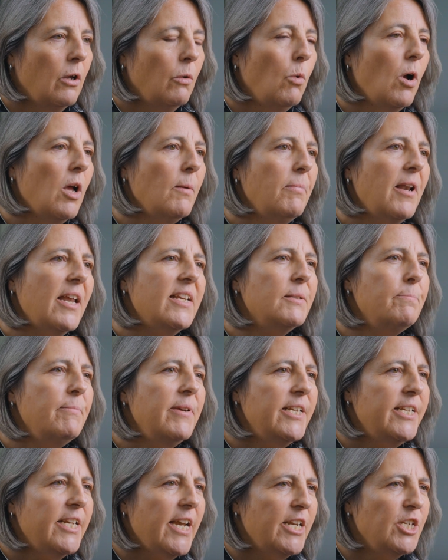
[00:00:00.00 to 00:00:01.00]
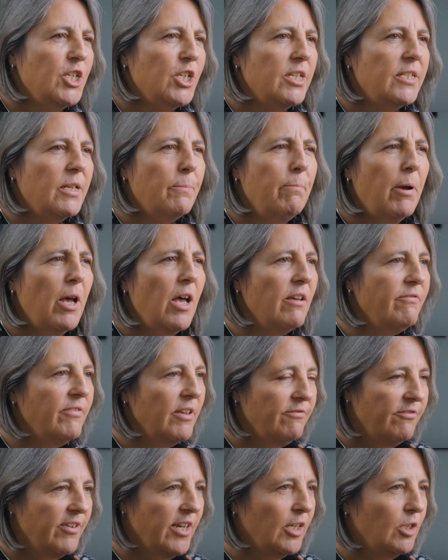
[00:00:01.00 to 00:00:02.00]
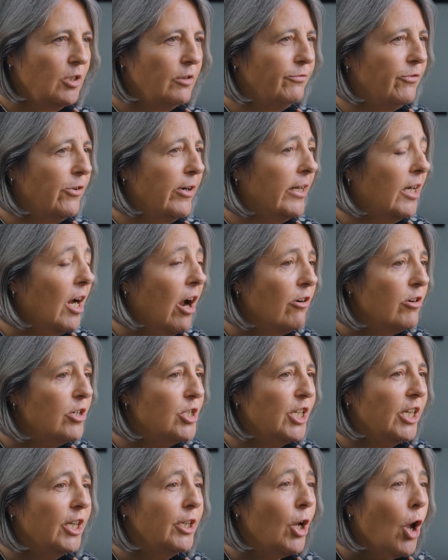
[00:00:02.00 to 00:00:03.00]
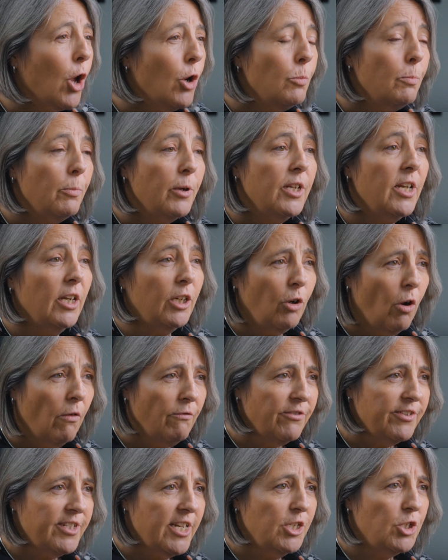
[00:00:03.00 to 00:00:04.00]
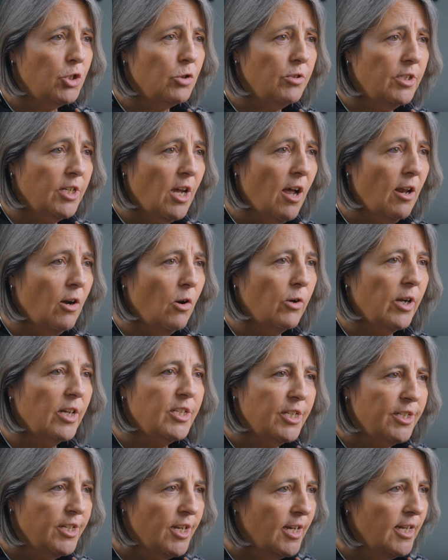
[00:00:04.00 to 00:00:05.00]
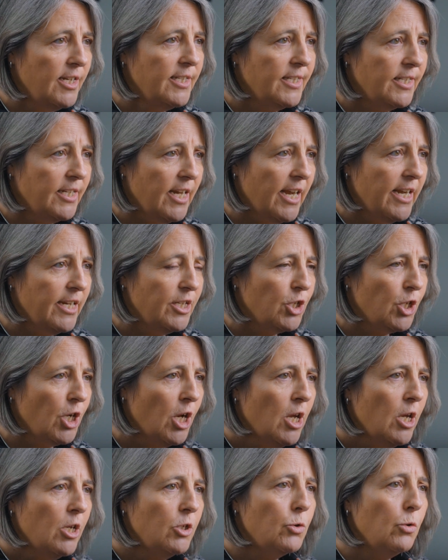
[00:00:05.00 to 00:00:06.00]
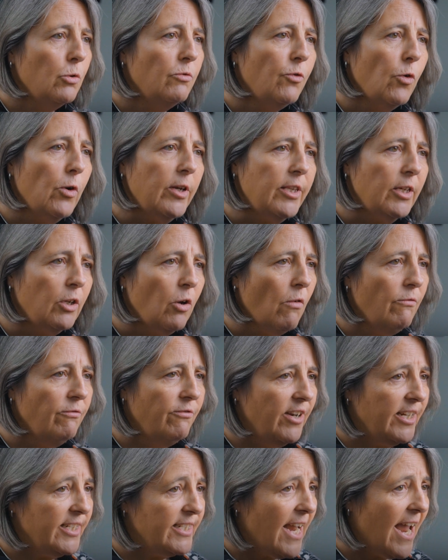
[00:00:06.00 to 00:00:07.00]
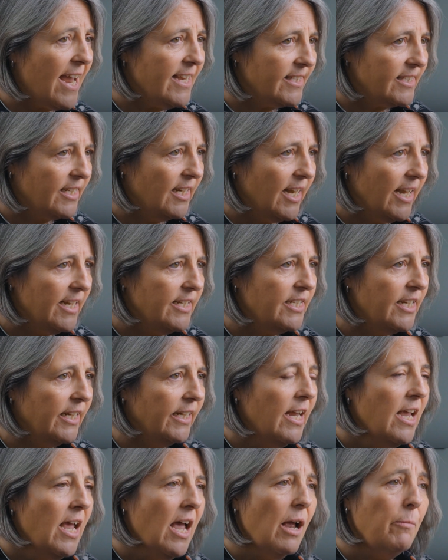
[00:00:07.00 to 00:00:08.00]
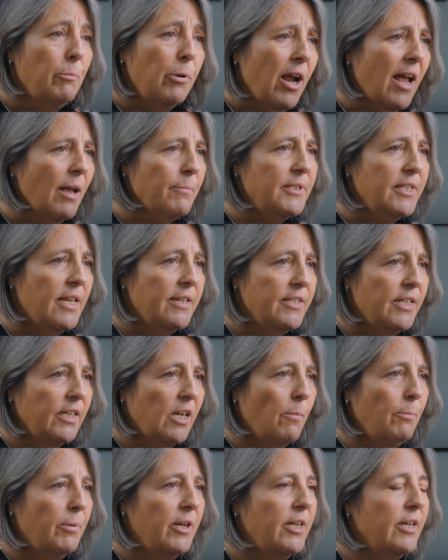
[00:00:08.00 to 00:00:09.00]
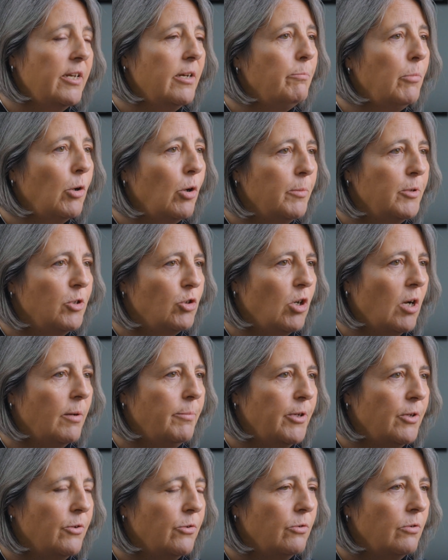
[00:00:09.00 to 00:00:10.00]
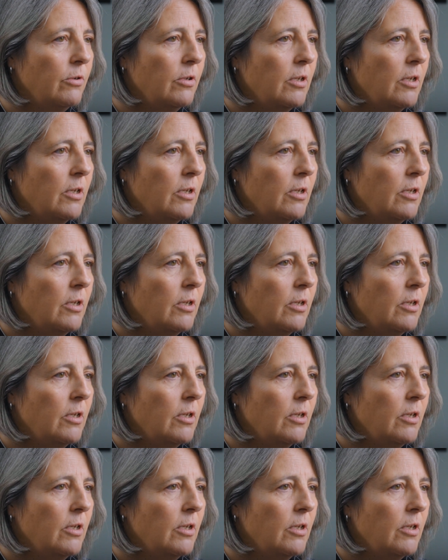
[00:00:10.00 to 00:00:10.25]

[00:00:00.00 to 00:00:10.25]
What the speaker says: Workplace mediation is a perfect vehicle for encouraging an open and confidential dialogue at an early stage to avoid the conflict escalating and perhaps ending up in an employment tribunal.